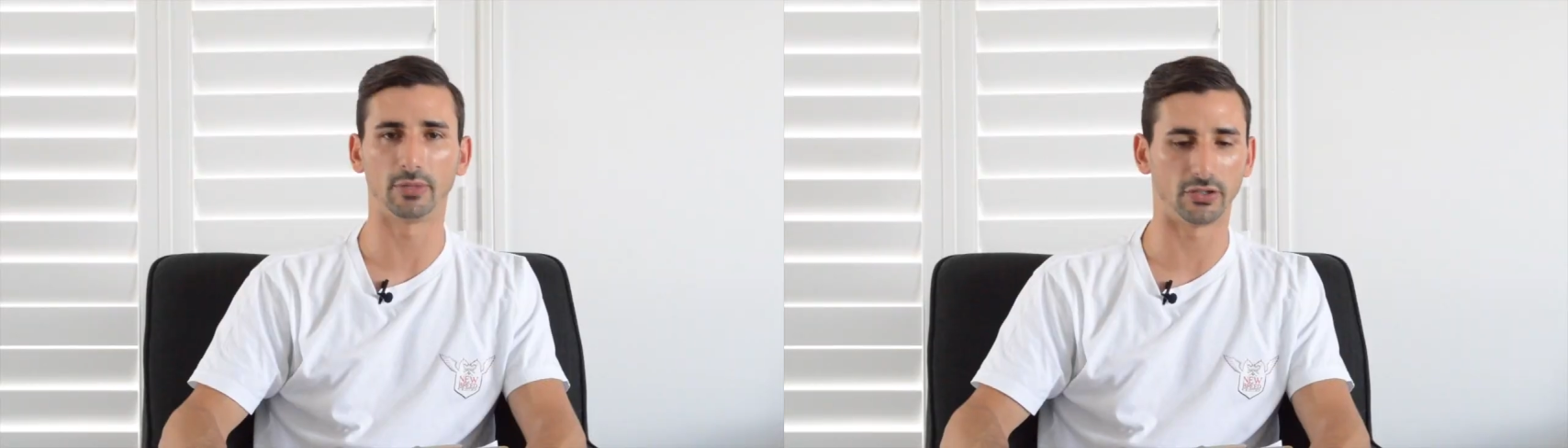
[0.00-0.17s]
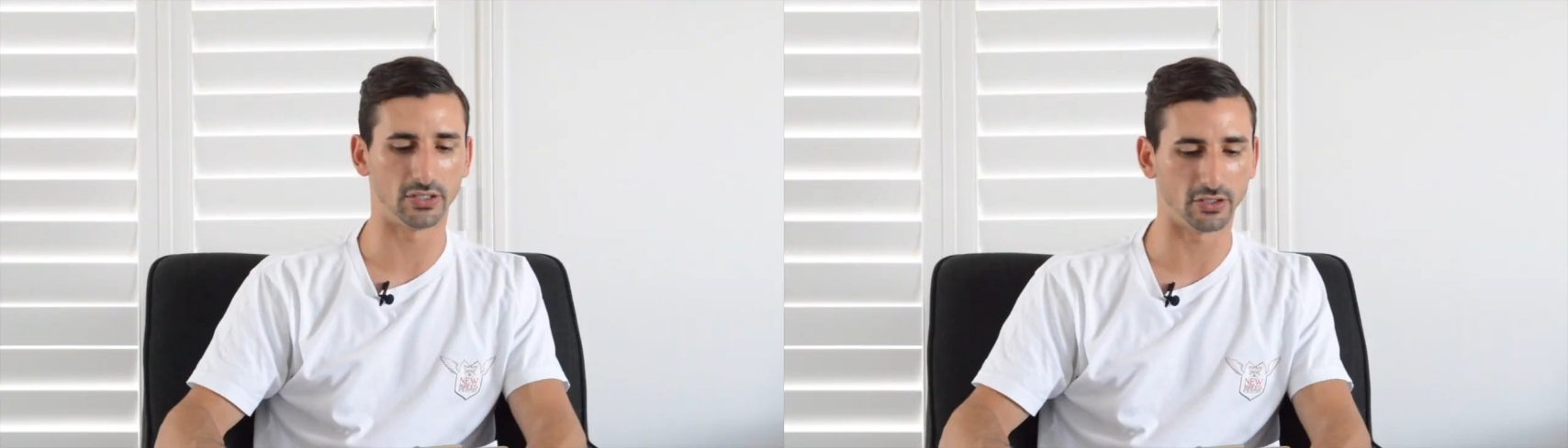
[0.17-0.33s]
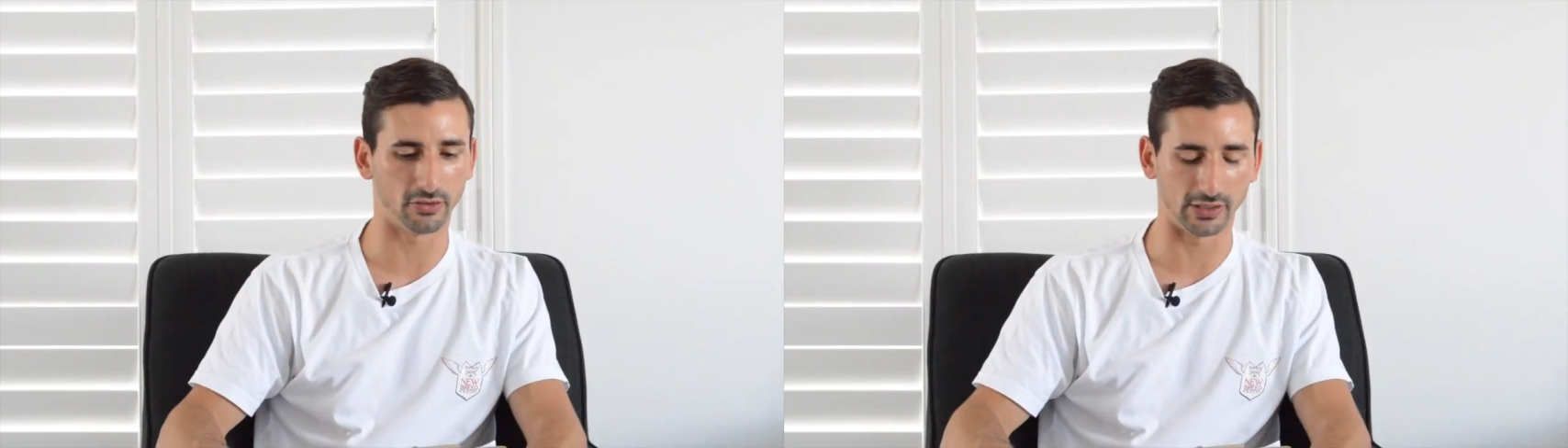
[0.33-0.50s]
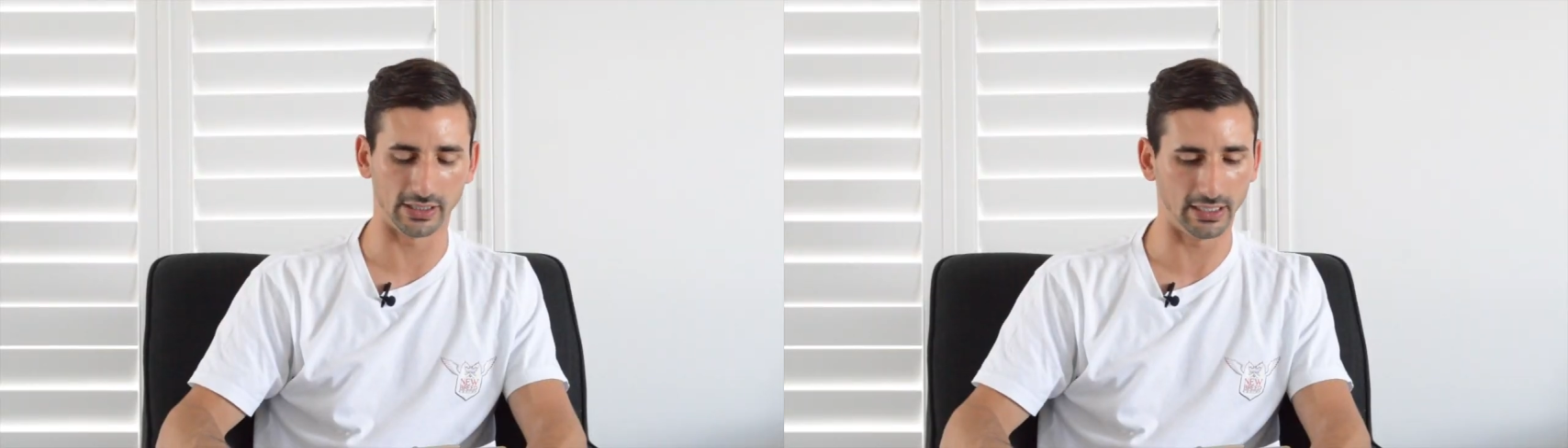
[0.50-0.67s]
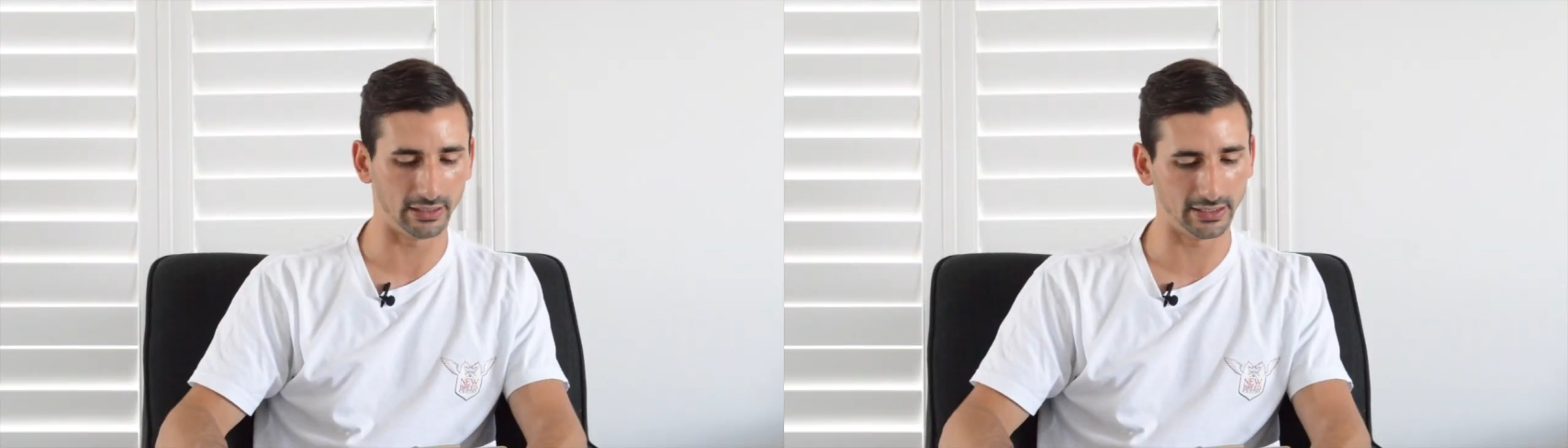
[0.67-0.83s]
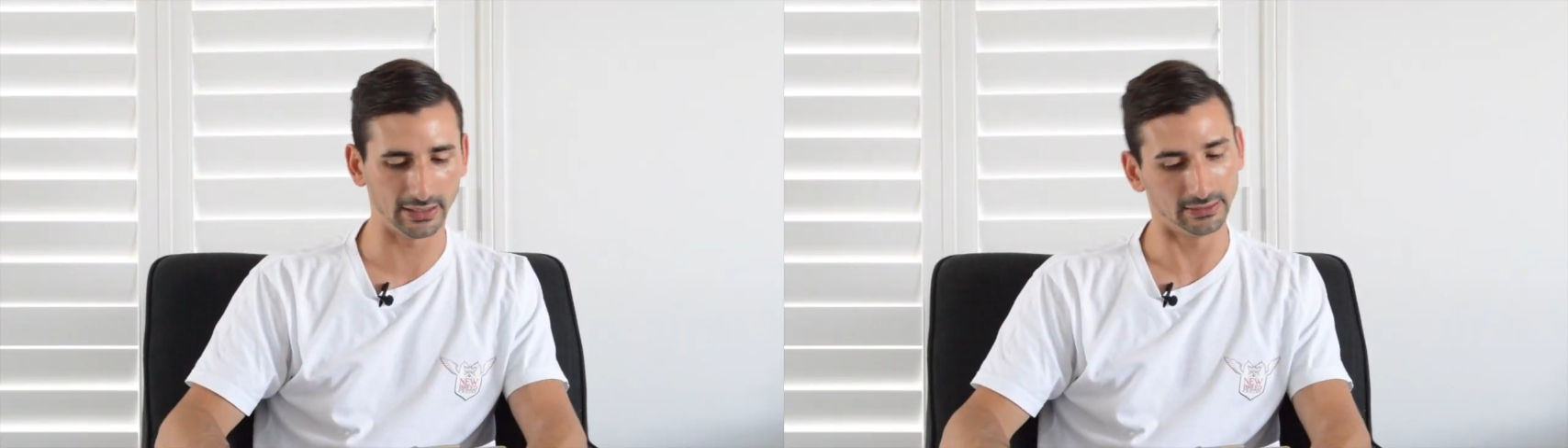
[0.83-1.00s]
million
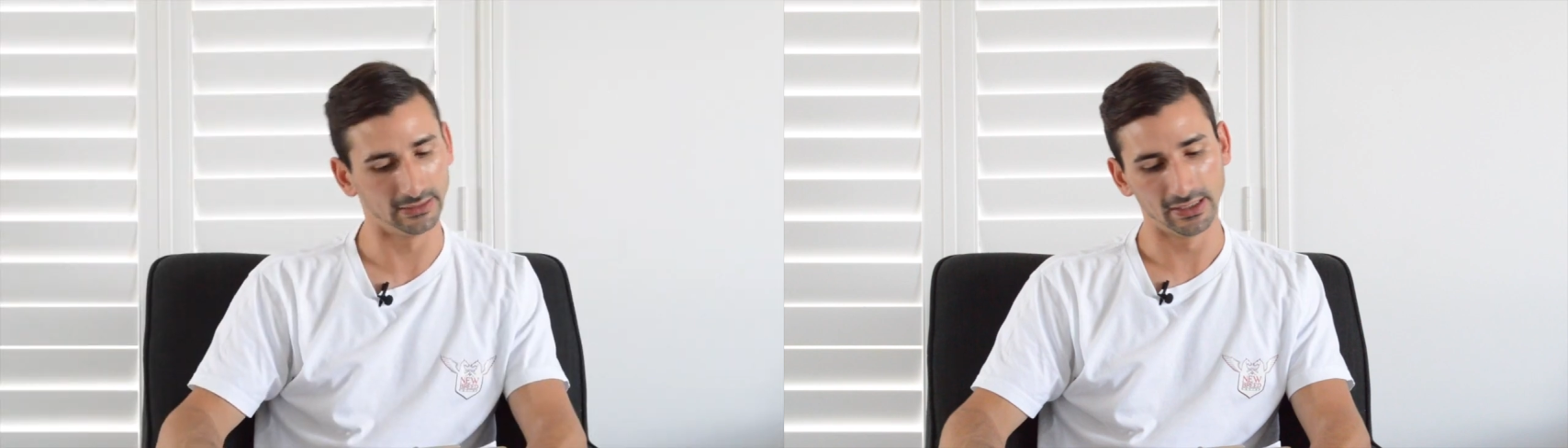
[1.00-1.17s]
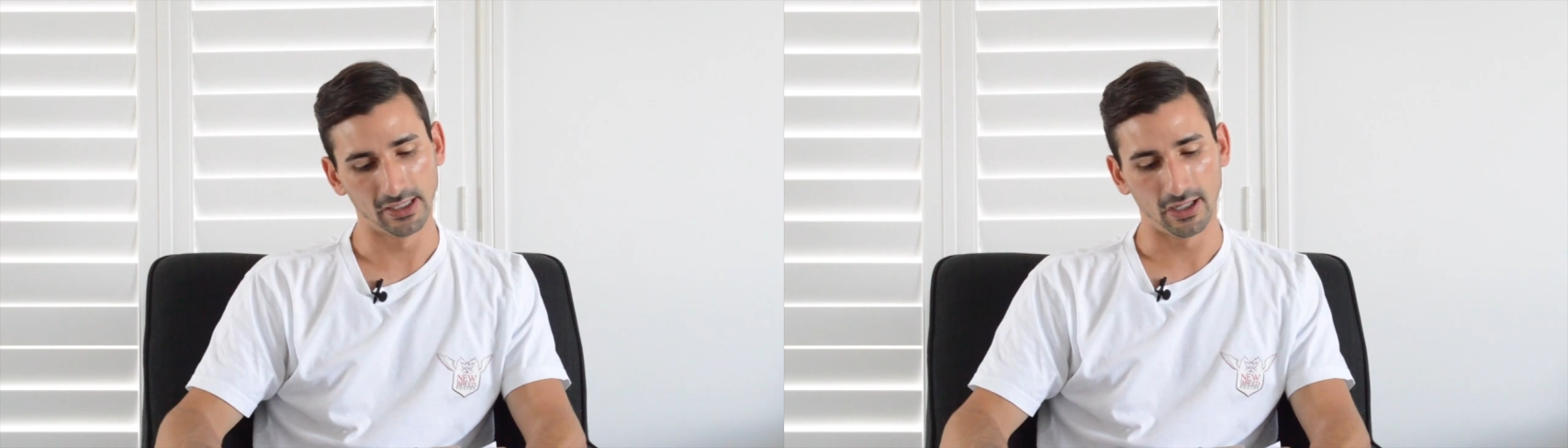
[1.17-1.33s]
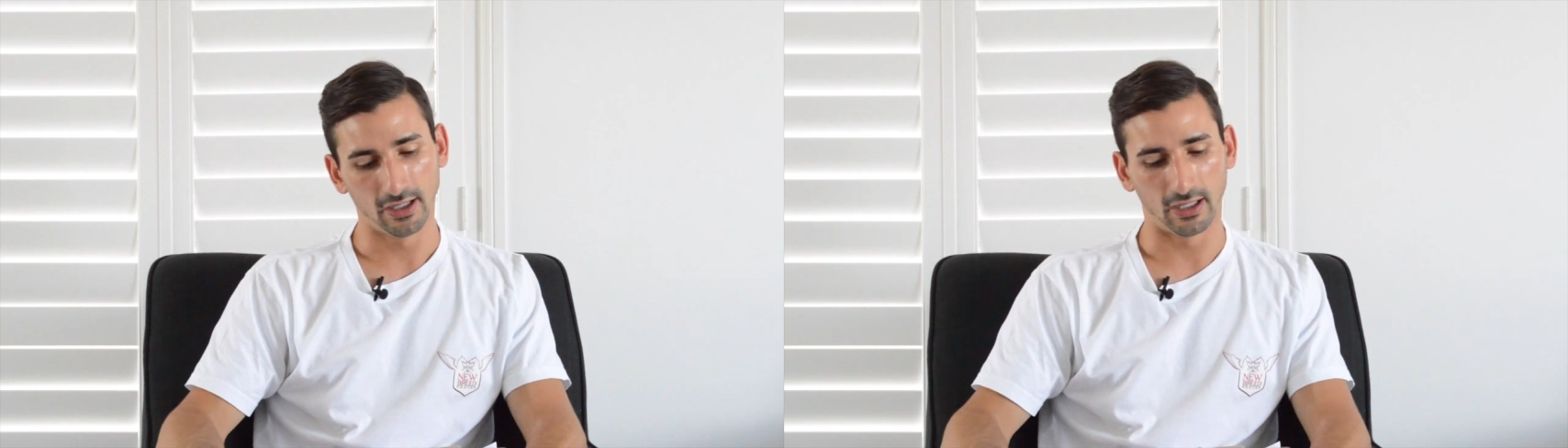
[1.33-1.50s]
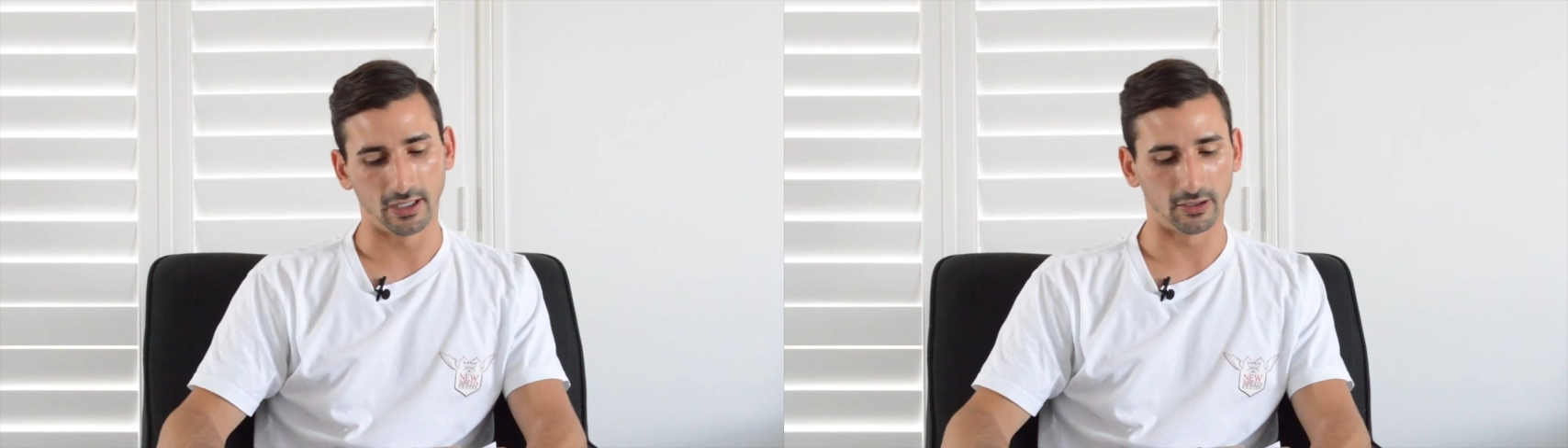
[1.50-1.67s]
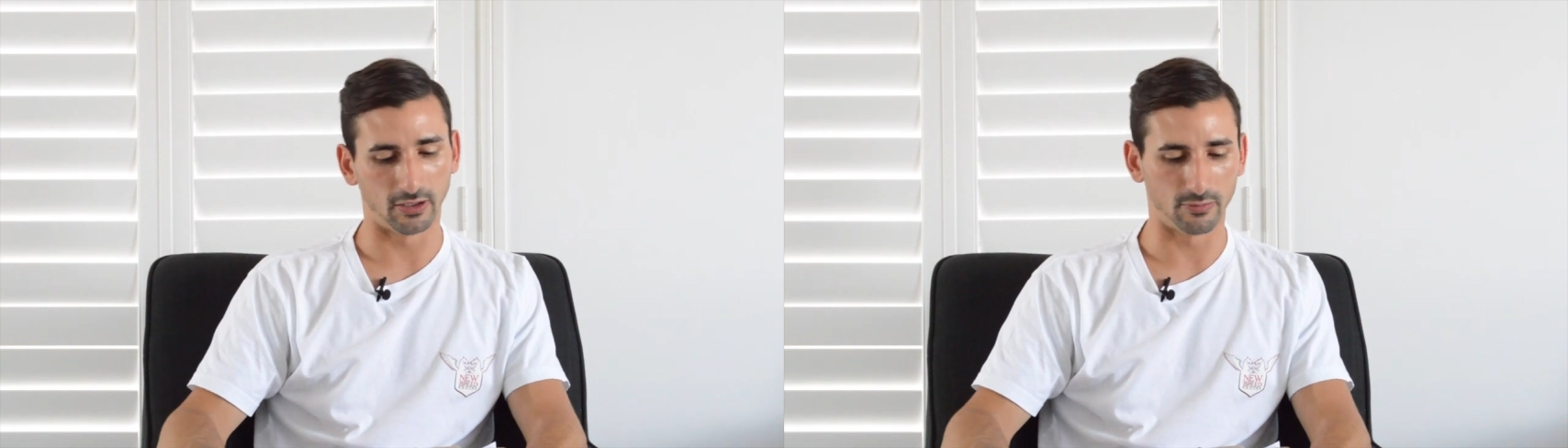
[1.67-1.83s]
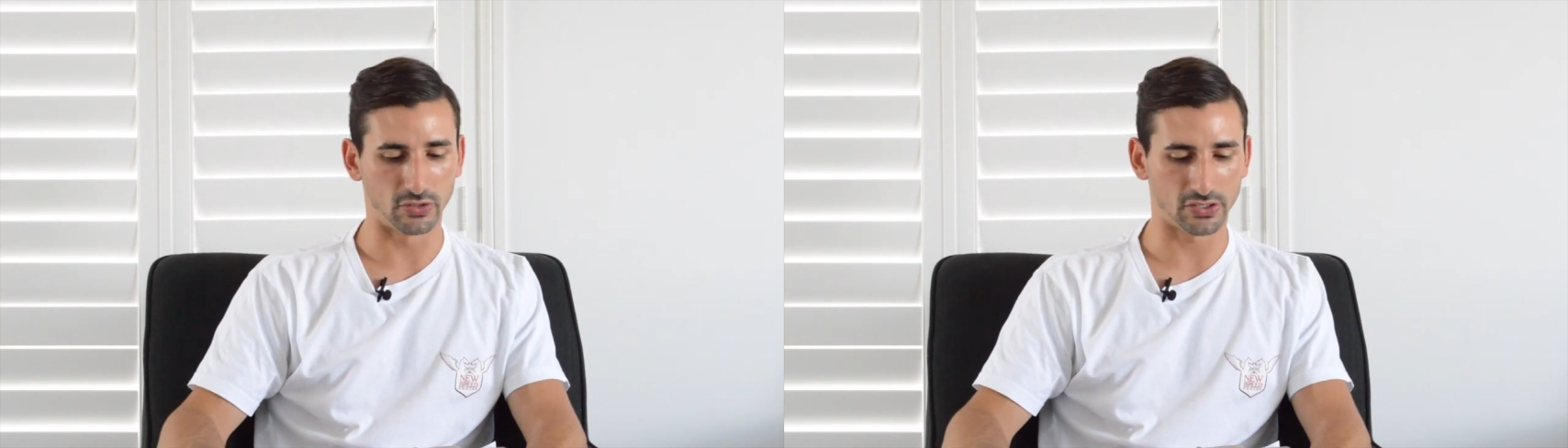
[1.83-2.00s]
yearling. I'm